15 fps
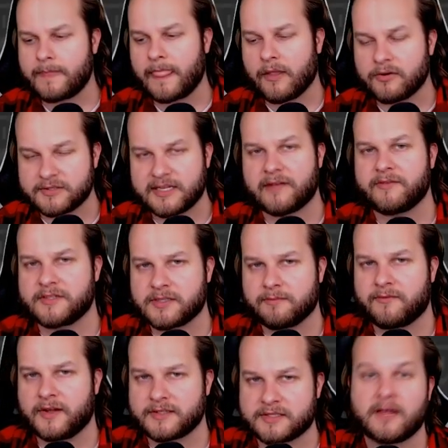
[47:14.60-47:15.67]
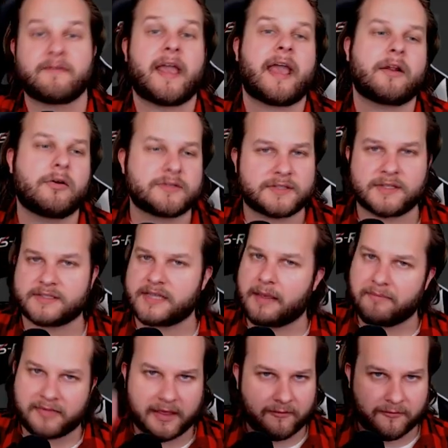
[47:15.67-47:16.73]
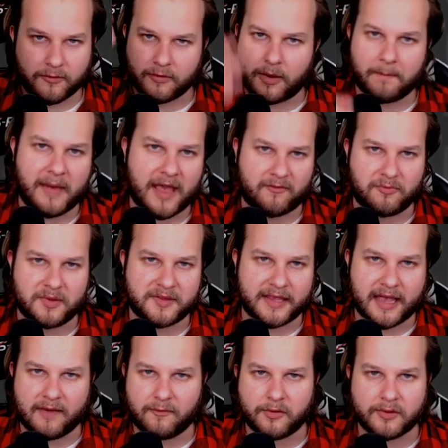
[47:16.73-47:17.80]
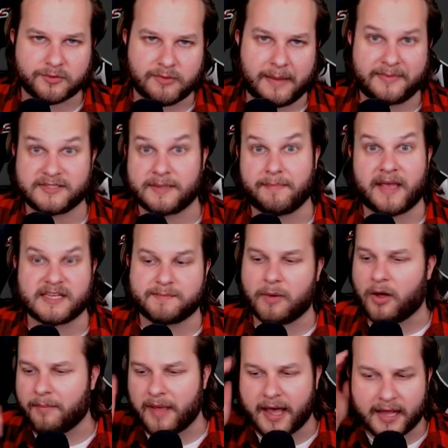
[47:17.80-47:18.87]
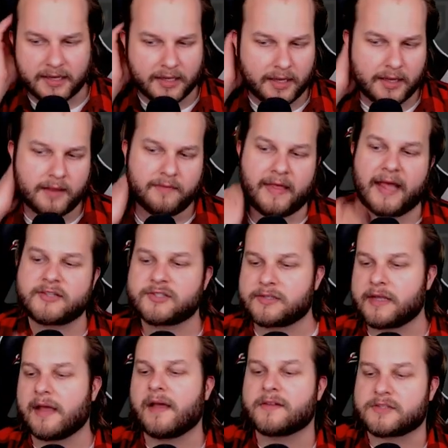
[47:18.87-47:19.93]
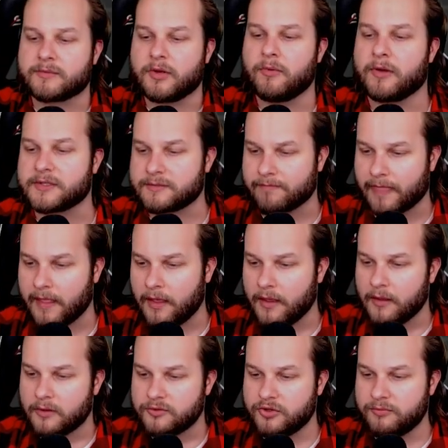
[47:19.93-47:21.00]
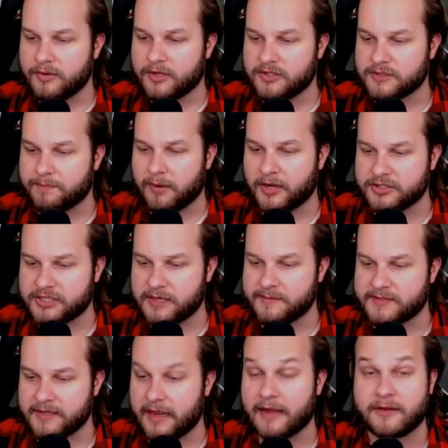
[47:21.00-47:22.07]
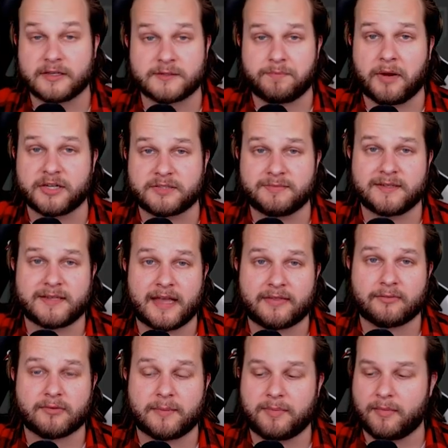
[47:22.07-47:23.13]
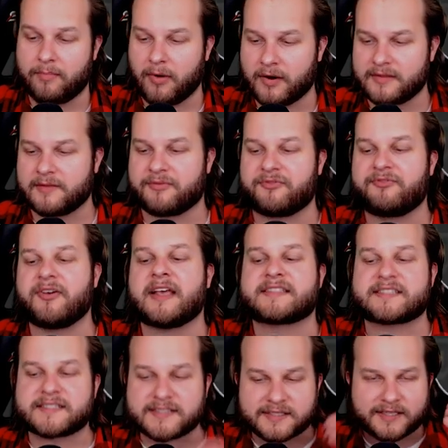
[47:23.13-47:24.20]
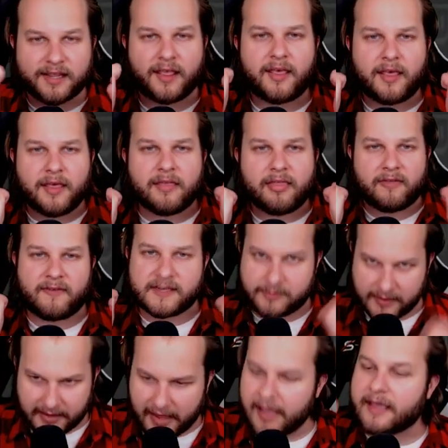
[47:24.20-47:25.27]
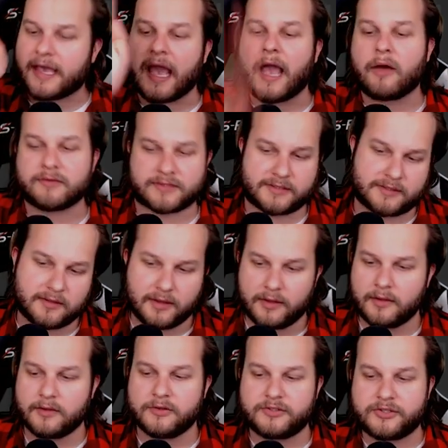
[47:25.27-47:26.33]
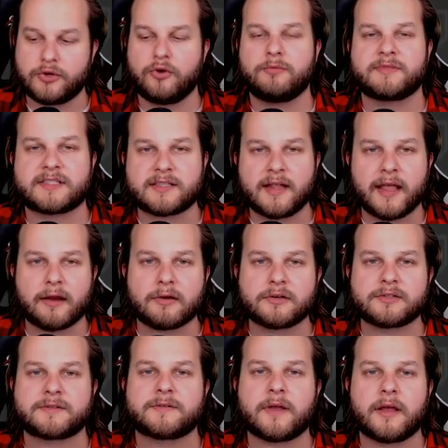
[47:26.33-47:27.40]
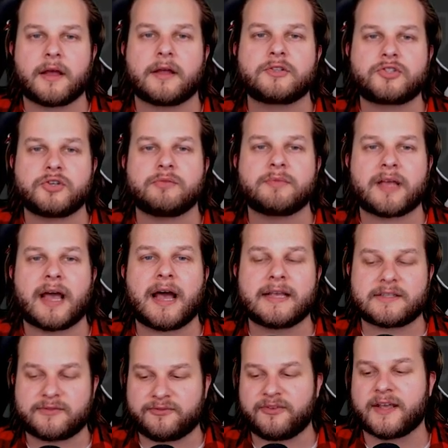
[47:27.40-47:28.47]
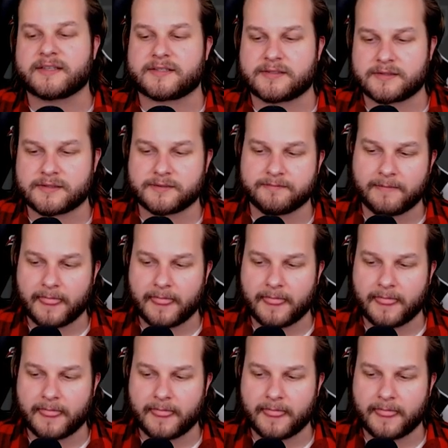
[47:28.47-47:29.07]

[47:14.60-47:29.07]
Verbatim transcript: There's definitely some fun stuff, and also the same thing for uh, Back 4 Blood. the gavel. all those weapons, the baseball bat. That's yeah, that's some good ones. Jimmy could just punch him. So yeah, you can just punch him to death and rip him apart. The fists, the fists. We get that counts. Doom Slayer's uh, Doom guy's fists.